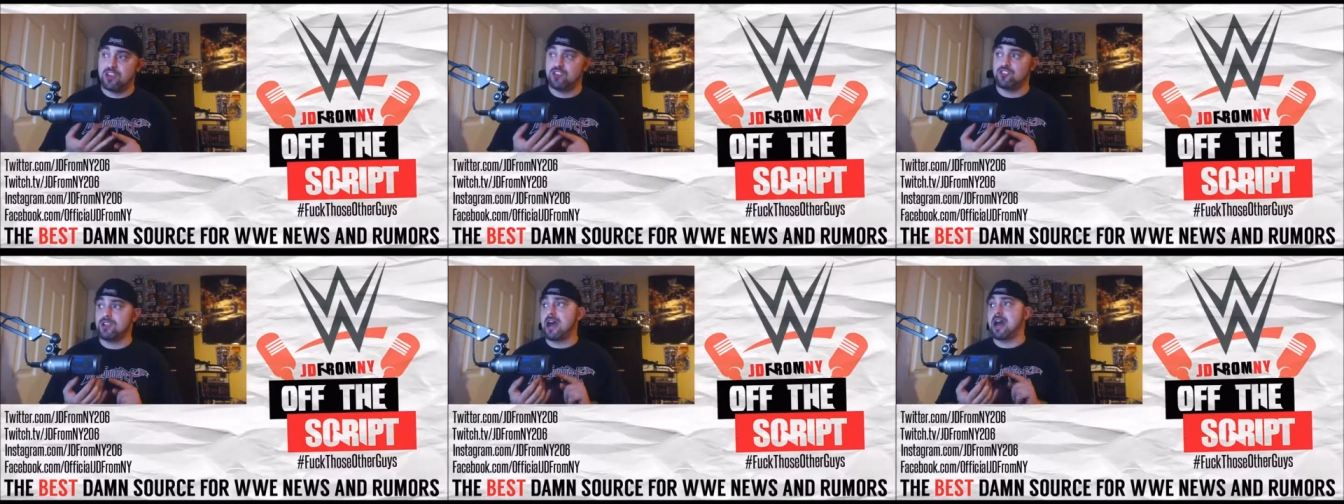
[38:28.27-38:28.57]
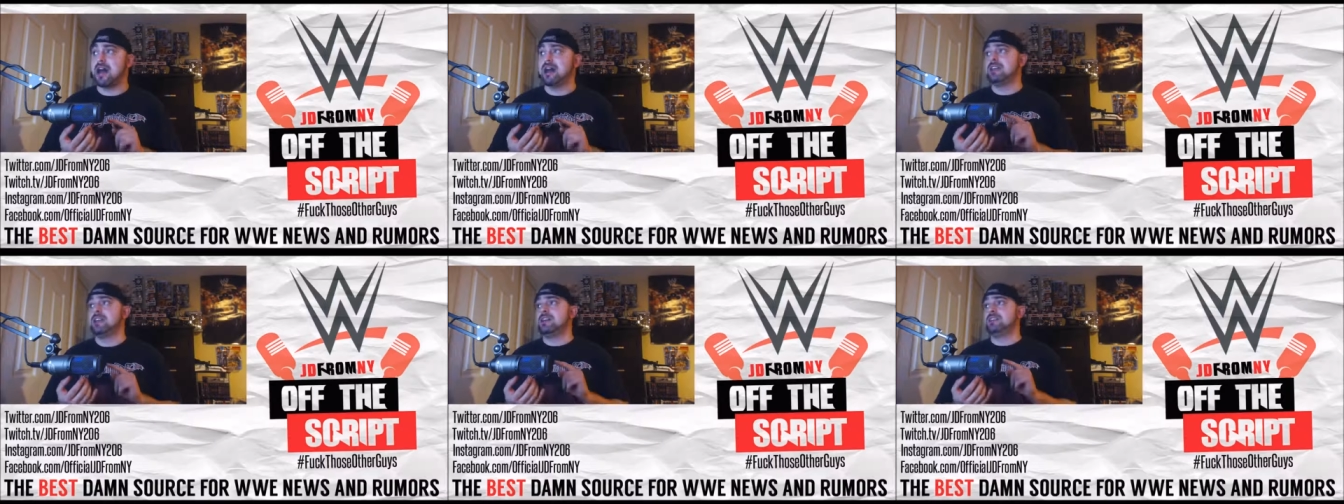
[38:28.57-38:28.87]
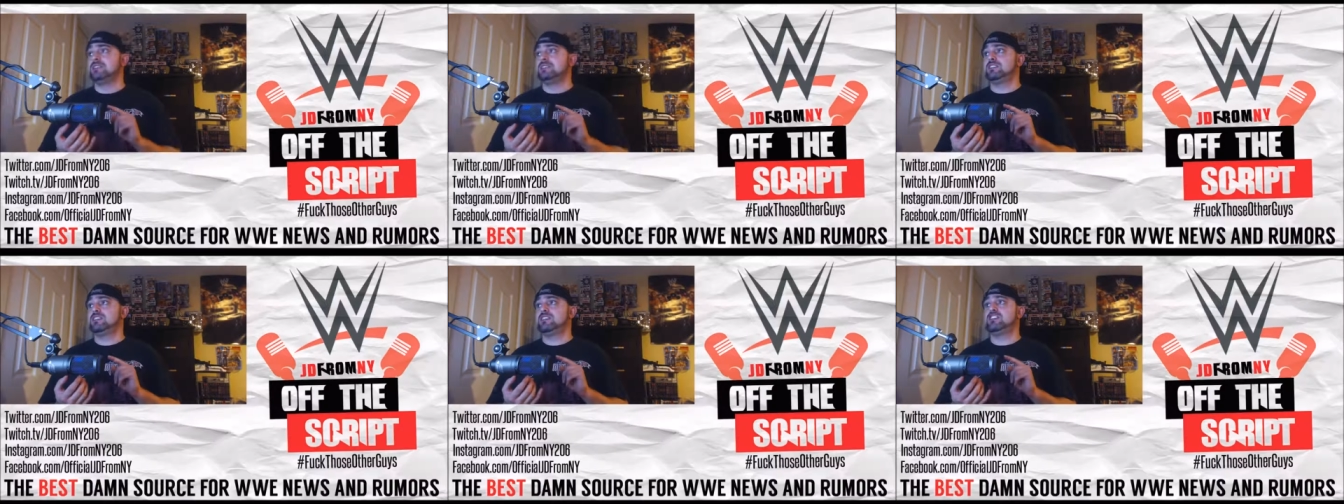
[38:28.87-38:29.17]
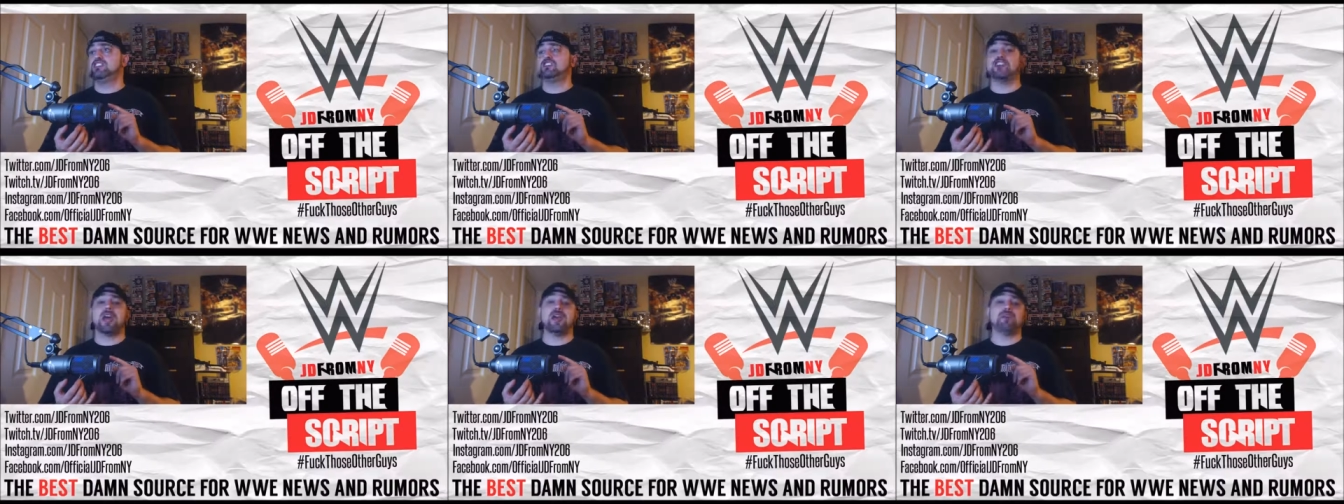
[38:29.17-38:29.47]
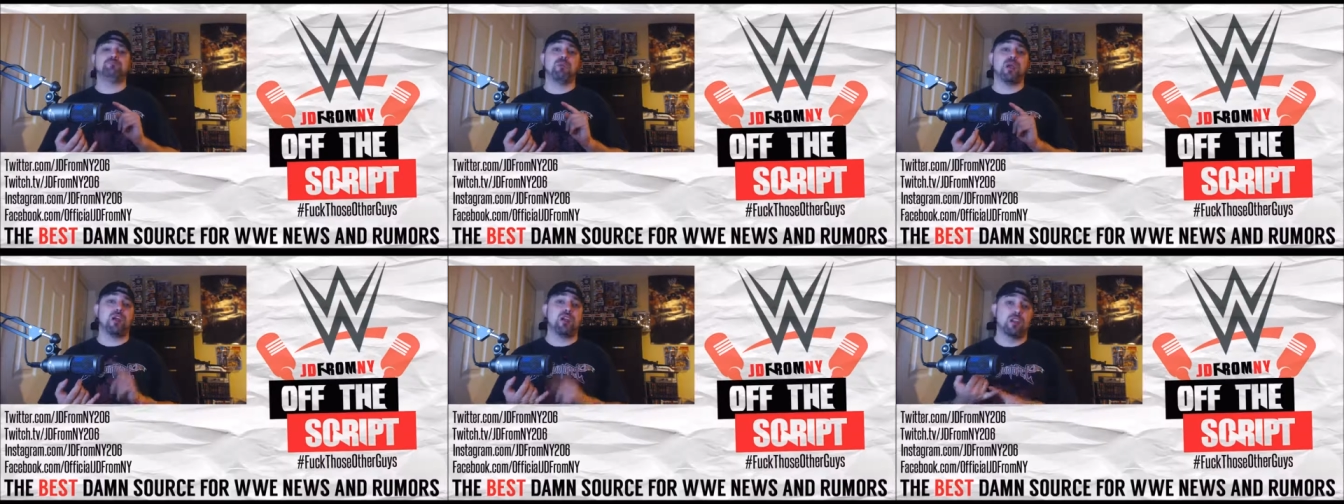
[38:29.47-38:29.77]
and you got
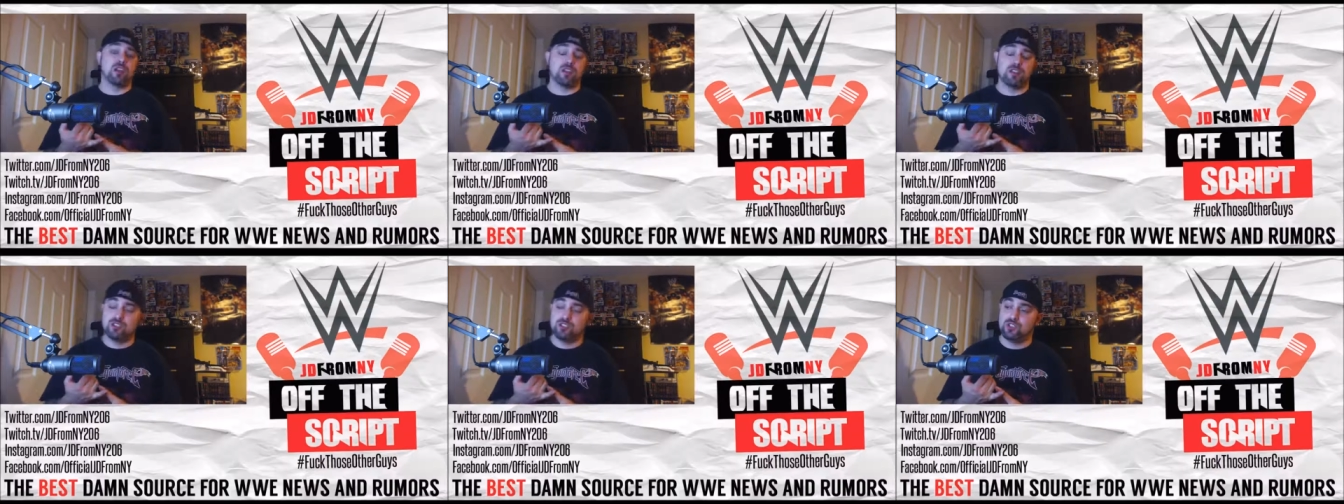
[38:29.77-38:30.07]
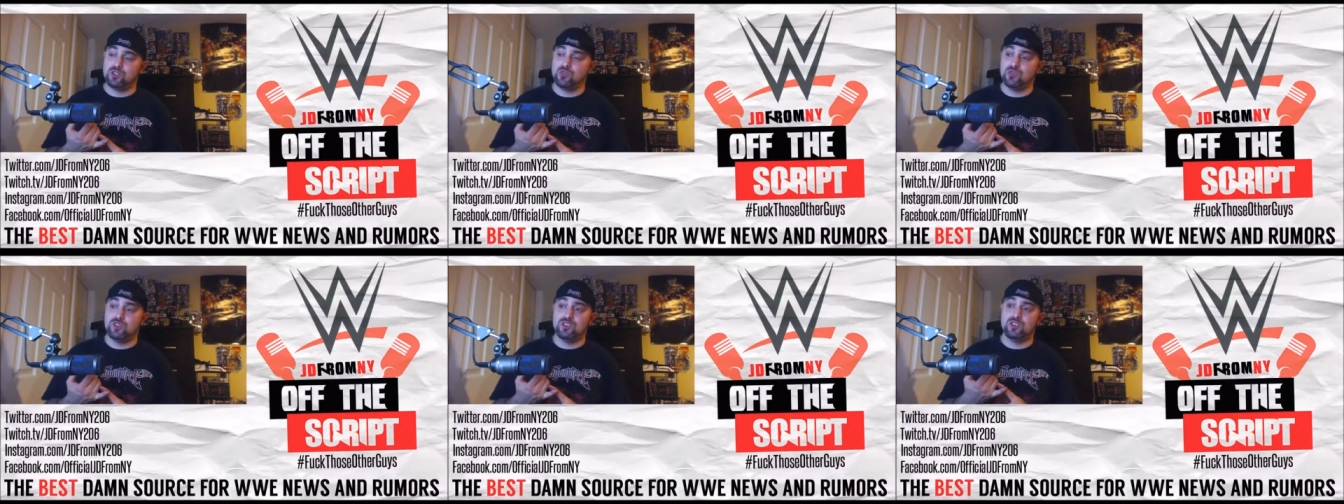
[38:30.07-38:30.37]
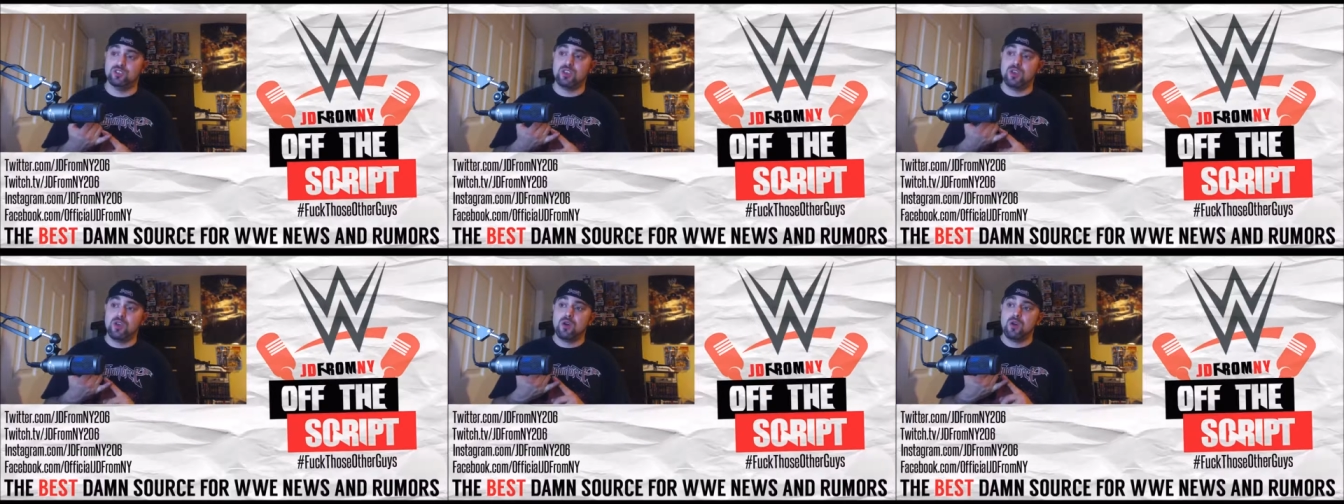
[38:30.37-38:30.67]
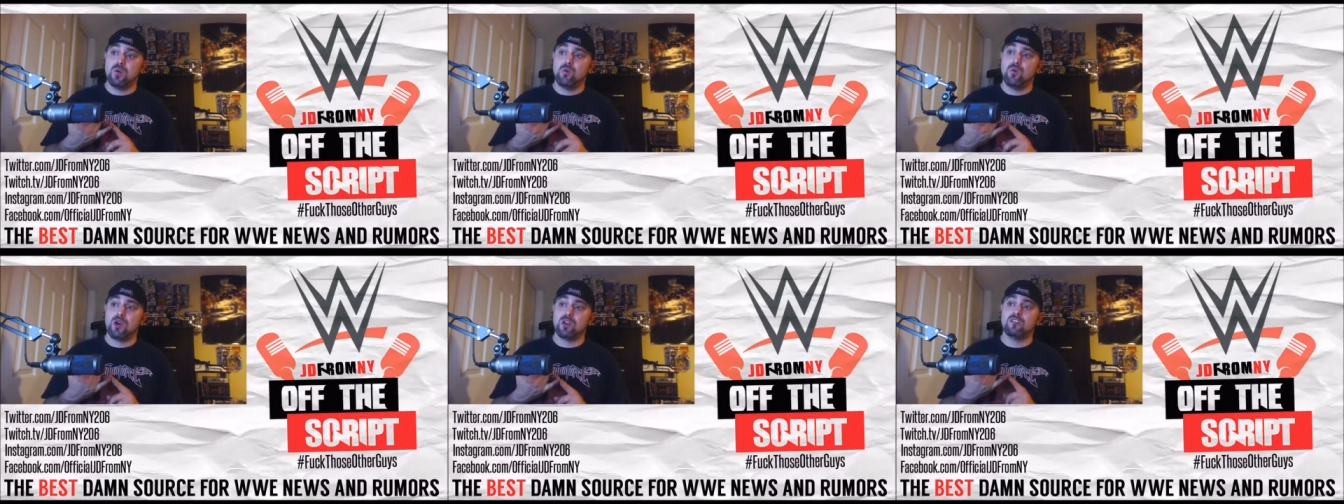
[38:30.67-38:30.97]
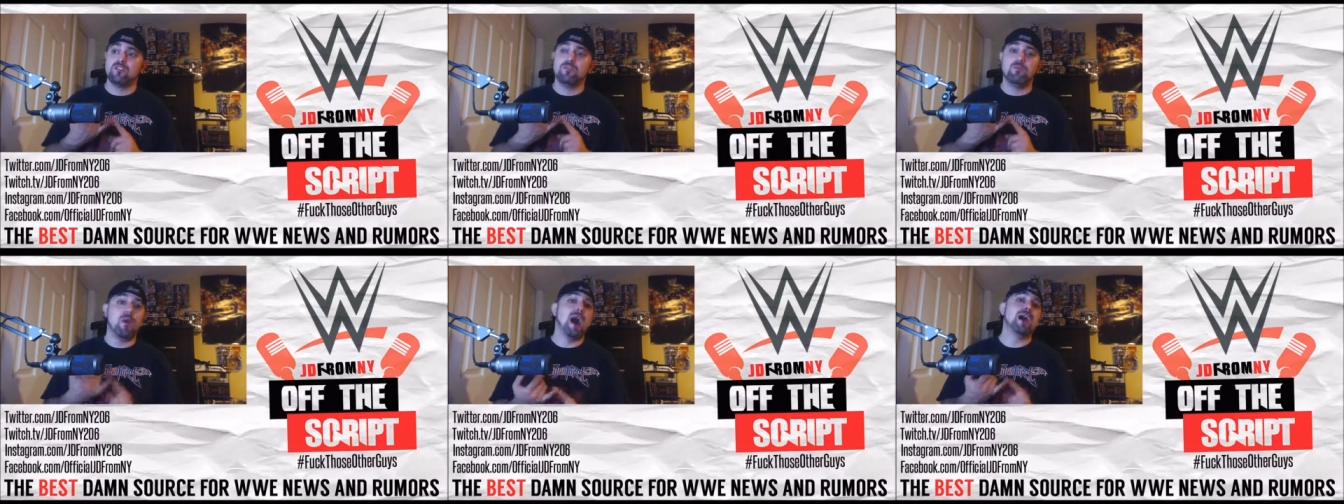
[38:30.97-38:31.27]
TJ Perkins, who is
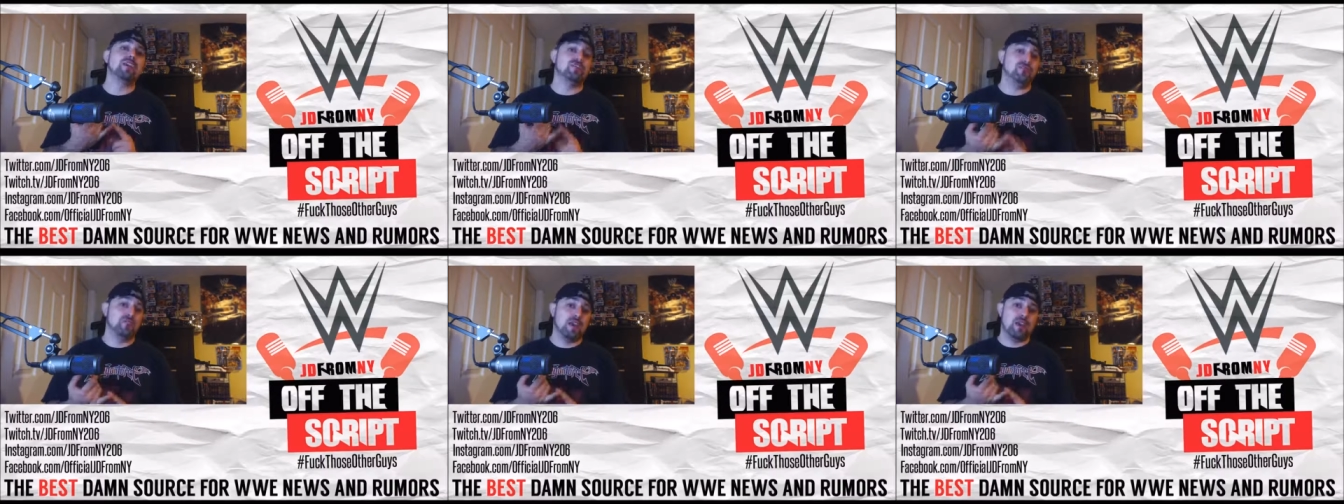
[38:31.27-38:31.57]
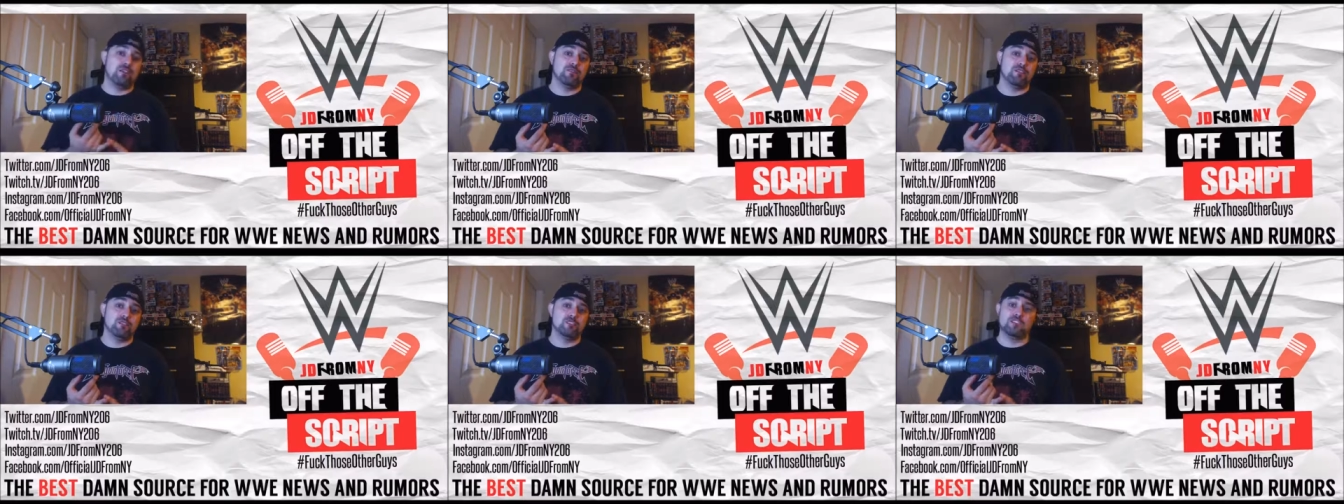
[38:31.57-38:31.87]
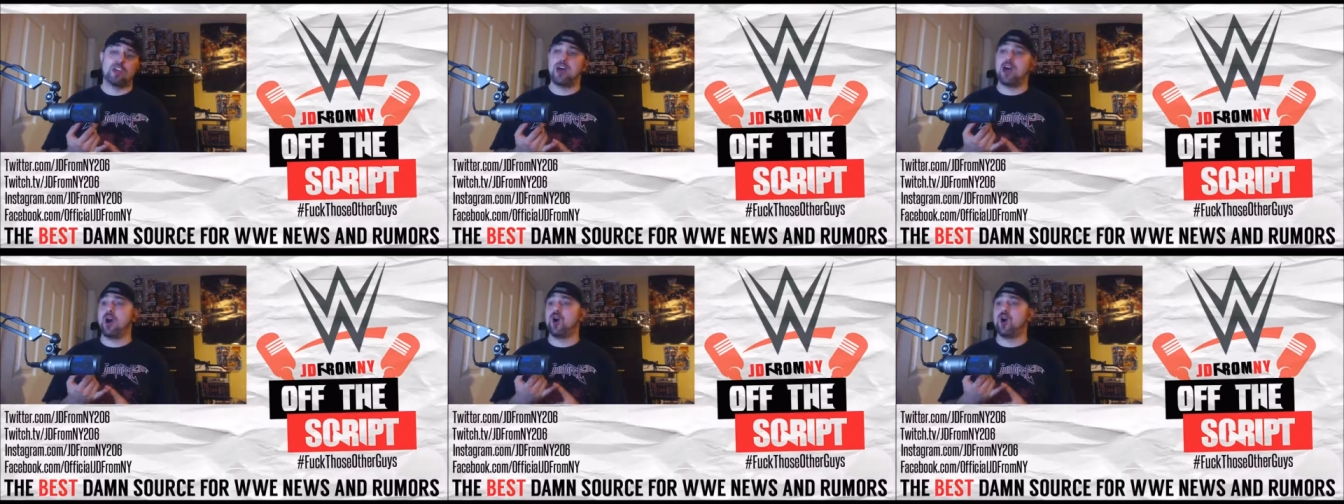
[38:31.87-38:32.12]
one of my favorites.